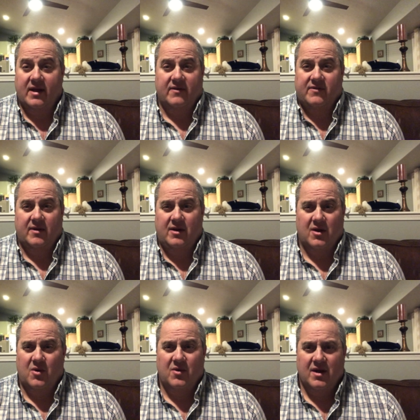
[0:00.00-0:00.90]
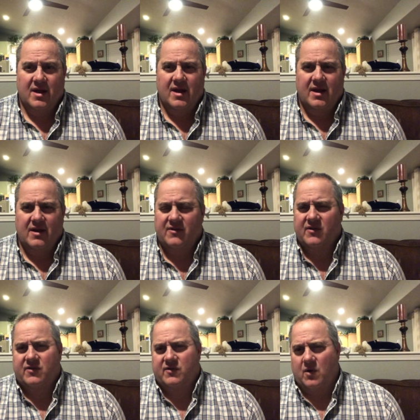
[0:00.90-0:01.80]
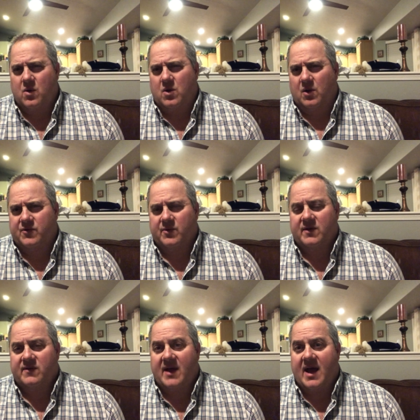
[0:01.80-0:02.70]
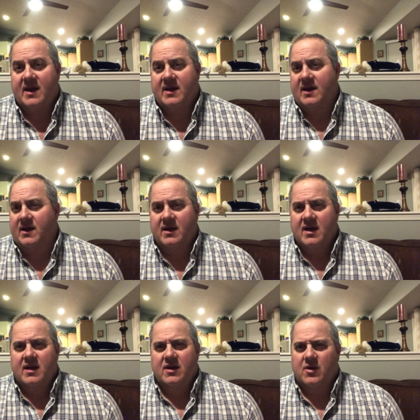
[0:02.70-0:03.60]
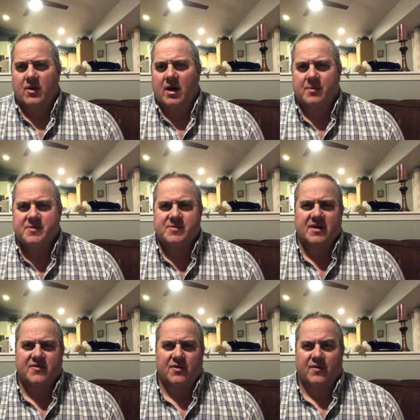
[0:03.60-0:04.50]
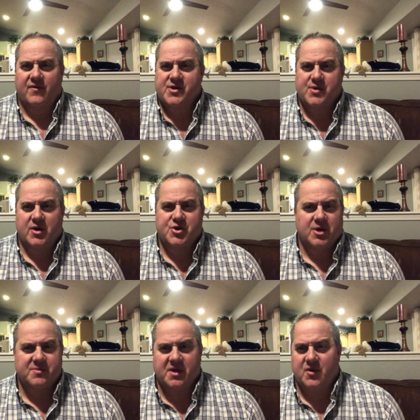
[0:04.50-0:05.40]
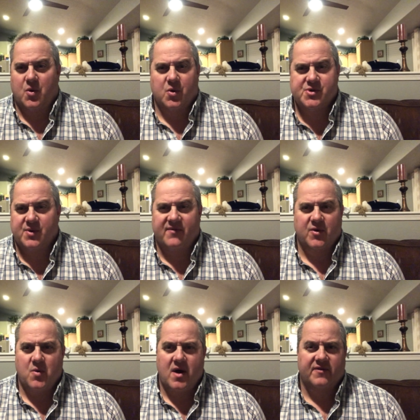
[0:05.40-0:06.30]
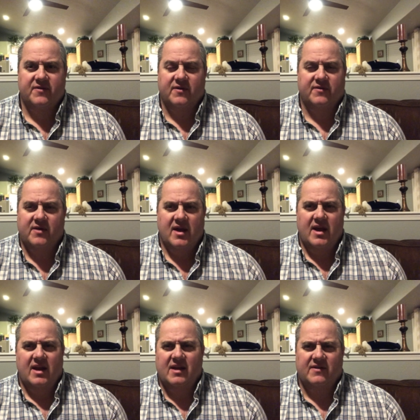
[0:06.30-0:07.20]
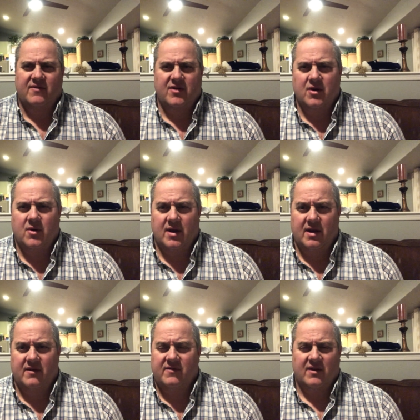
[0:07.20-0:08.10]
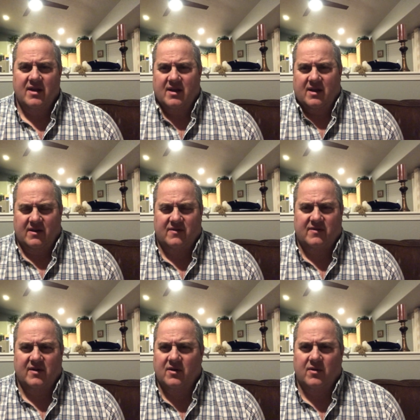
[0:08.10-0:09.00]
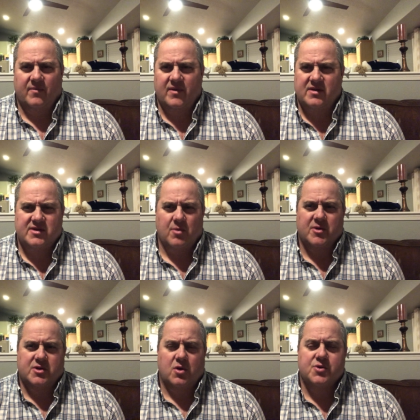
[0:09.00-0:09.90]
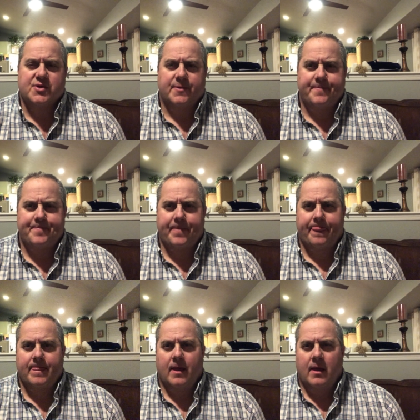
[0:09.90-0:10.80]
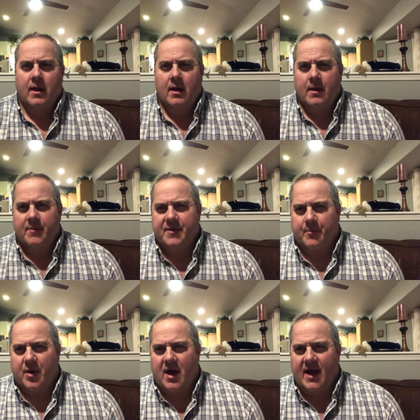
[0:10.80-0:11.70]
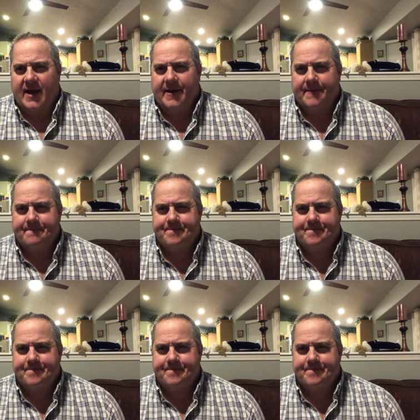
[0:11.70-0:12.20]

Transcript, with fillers: He's, you know, he's just so close with his dad, and he, you know, helps himself to the refrigerator, jumps on the horse whenever he wants. Just he doesn't even know it. He's he's still he's so much closer. But the bride,